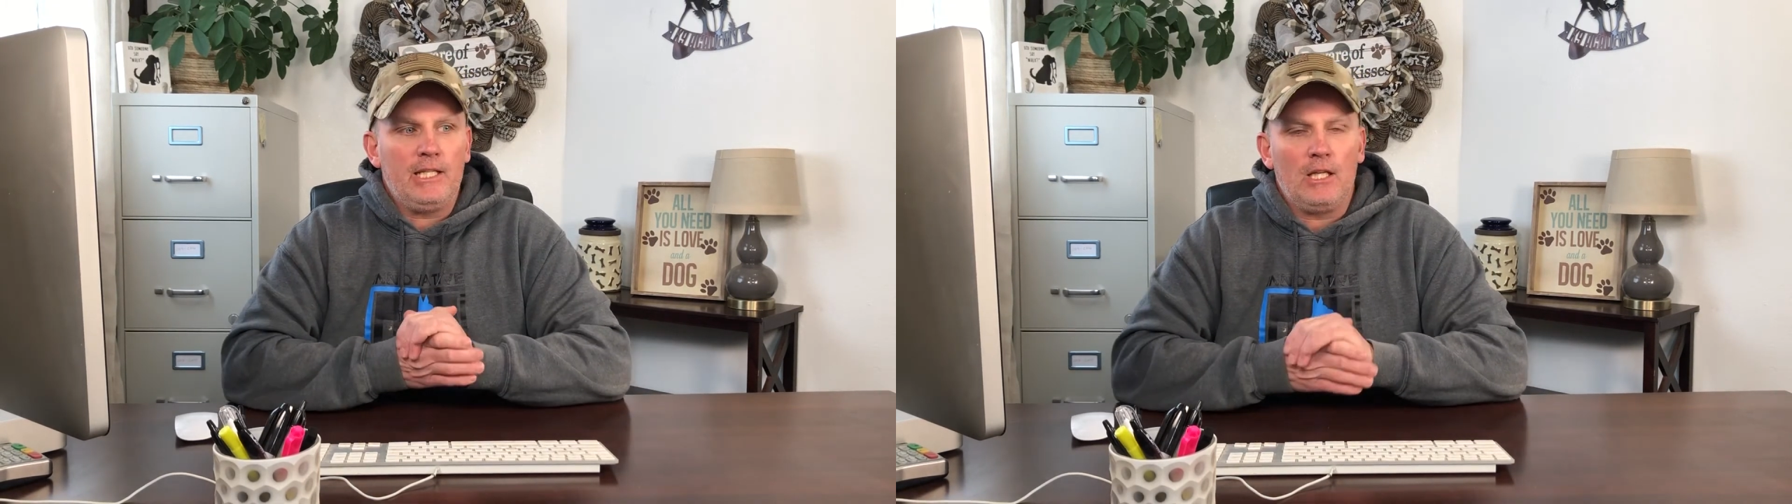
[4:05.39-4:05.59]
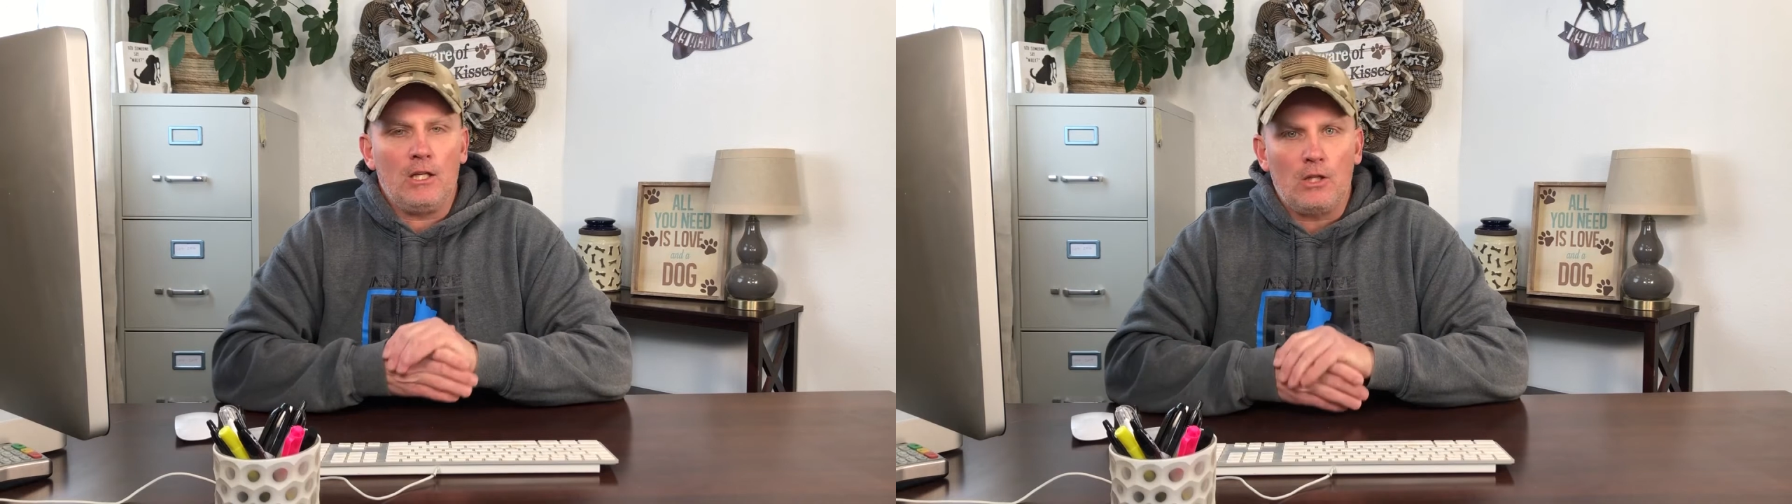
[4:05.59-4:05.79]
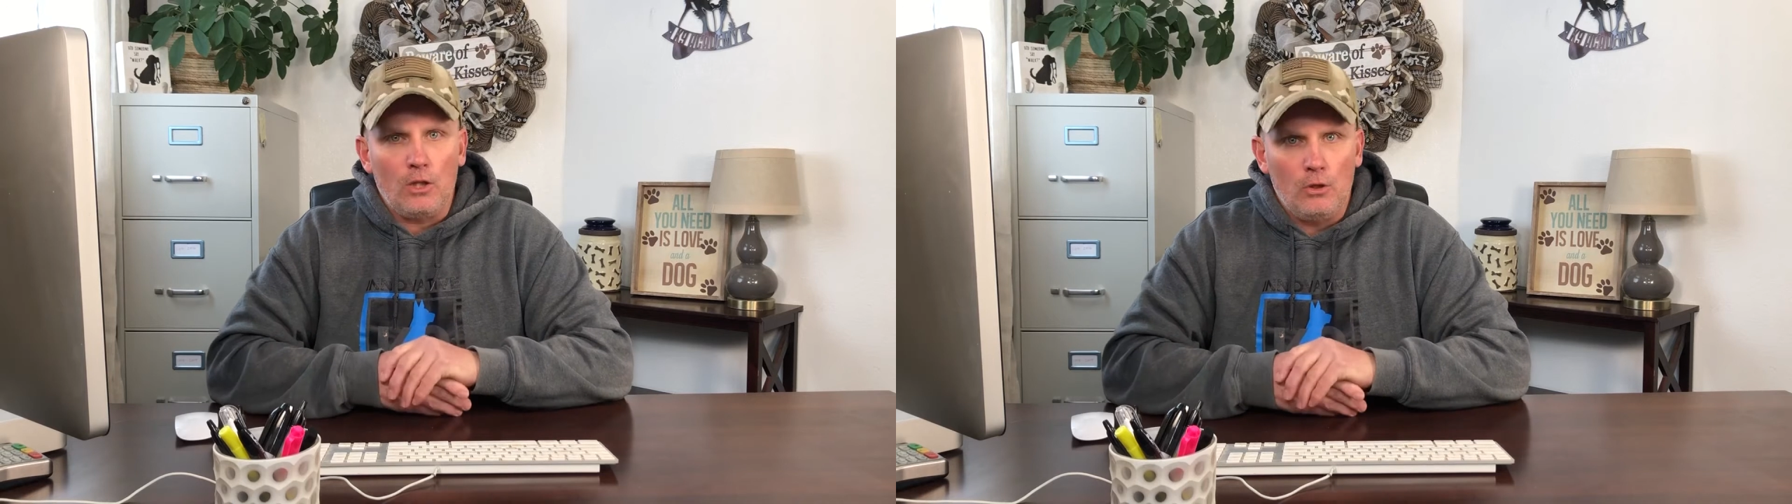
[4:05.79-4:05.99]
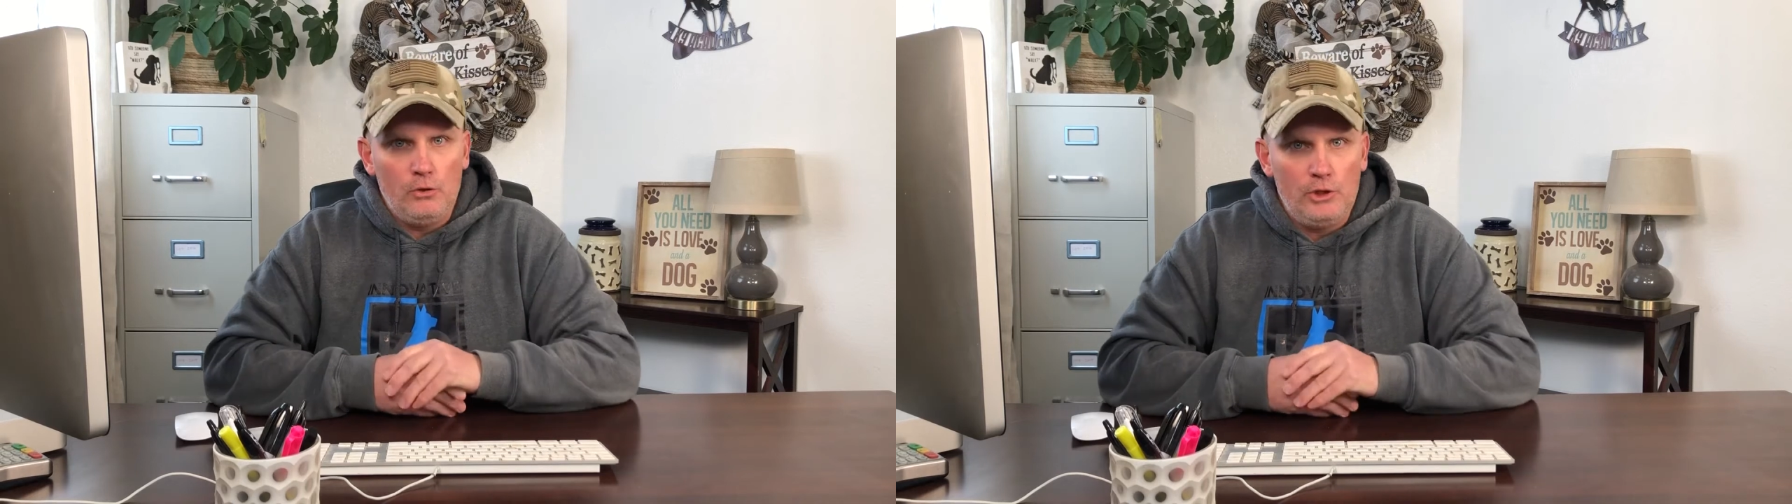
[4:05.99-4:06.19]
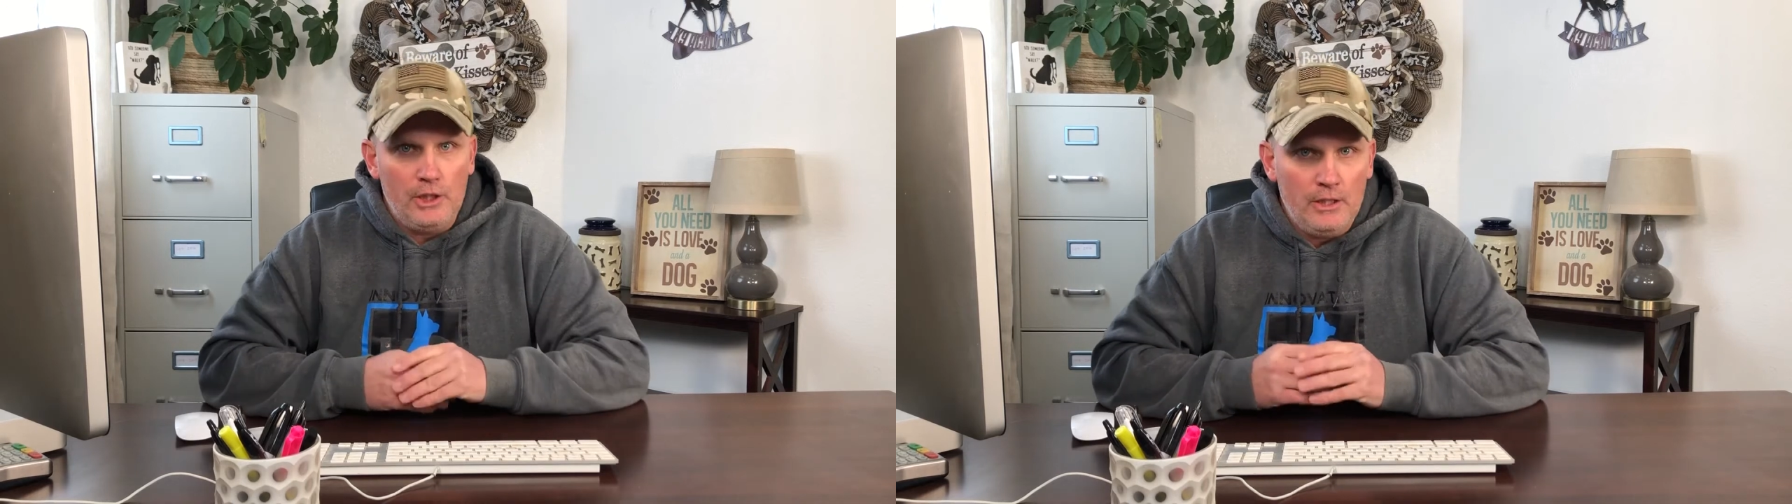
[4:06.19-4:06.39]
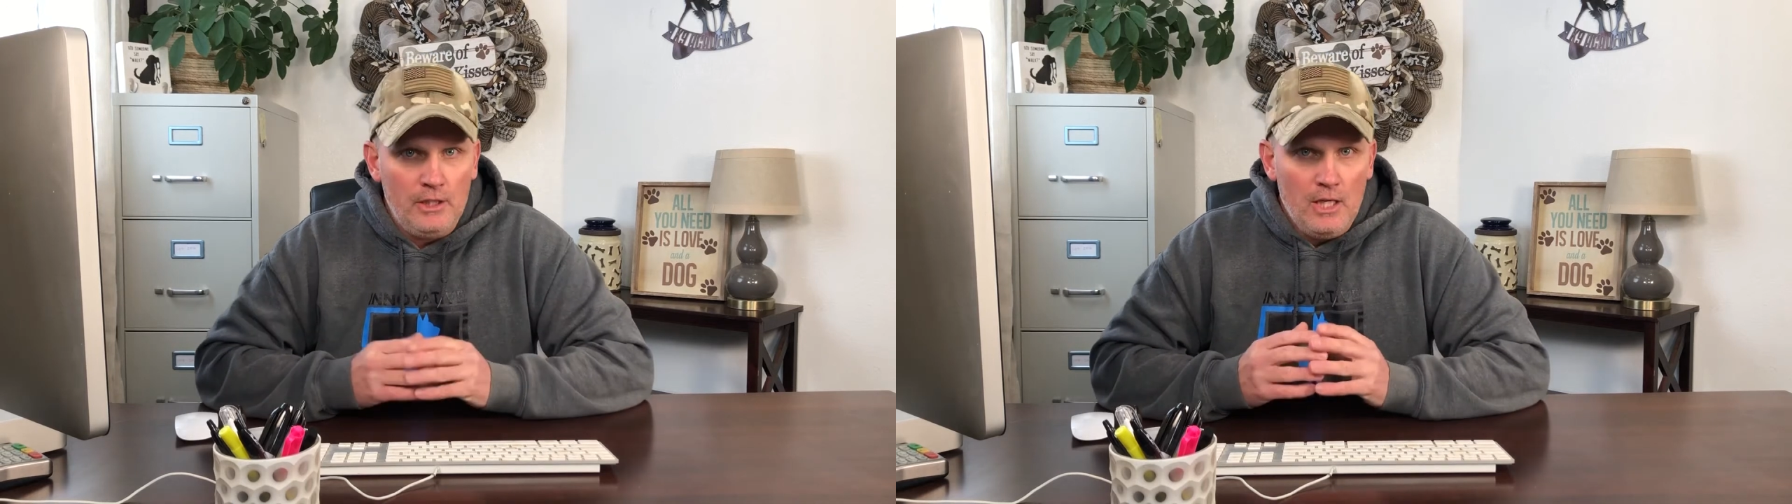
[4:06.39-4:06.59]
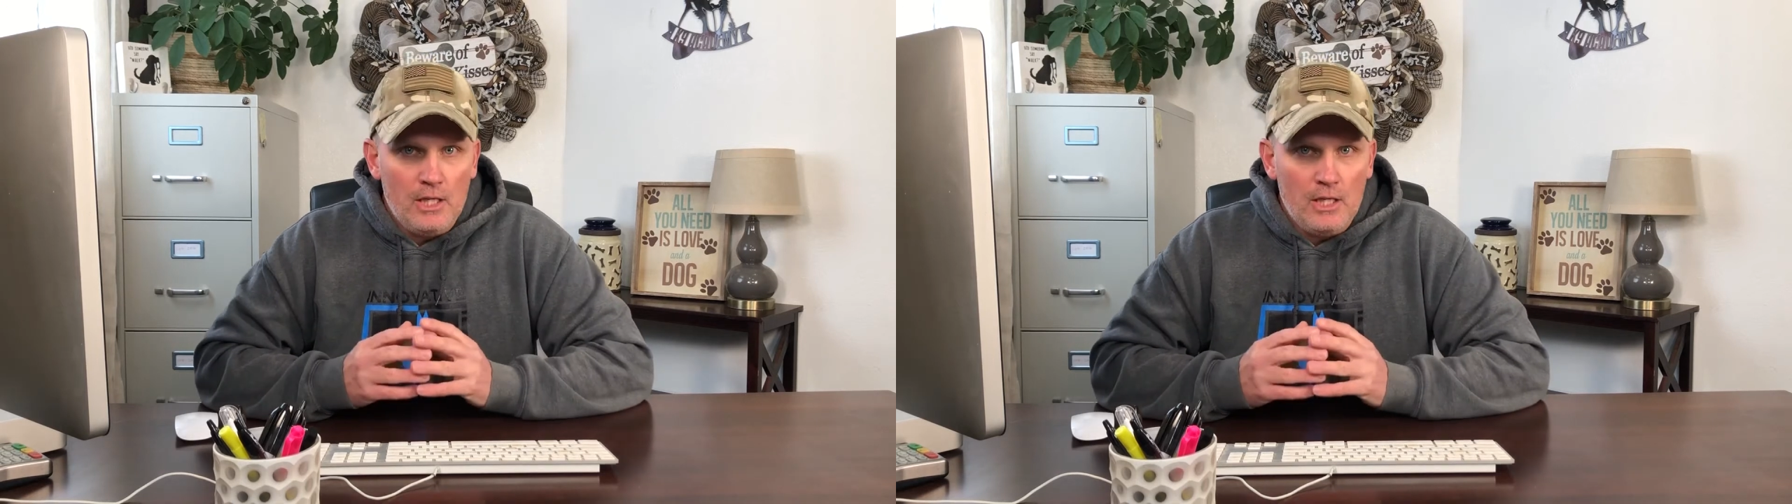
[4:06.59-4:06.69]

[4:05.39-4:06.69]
conclusion,